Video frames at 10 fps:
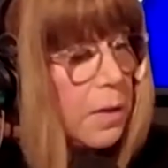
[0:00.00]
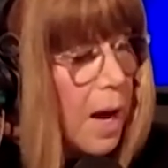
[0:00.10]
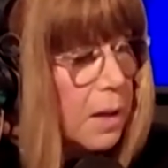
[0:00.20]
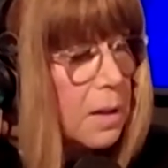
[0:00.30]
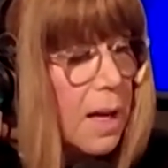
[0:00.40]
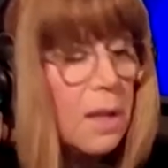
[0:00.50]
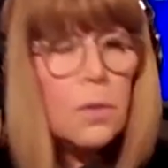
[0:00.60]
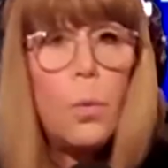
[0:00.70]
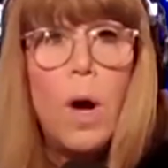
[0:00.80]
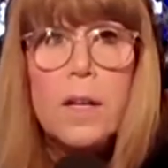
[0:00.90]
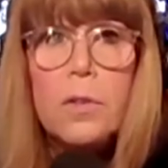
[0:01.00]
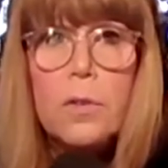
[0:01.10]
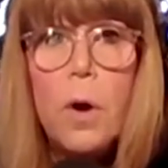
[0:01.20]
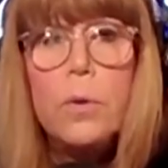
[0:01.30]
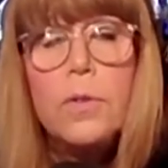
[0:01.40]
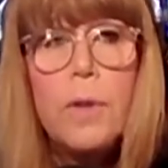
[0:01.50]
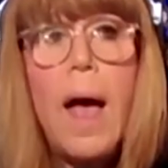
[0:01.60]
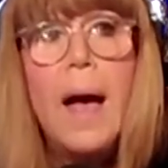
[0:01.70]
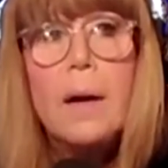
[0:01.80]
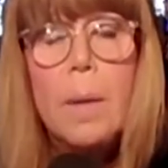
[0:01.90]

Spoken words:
That is what is so sad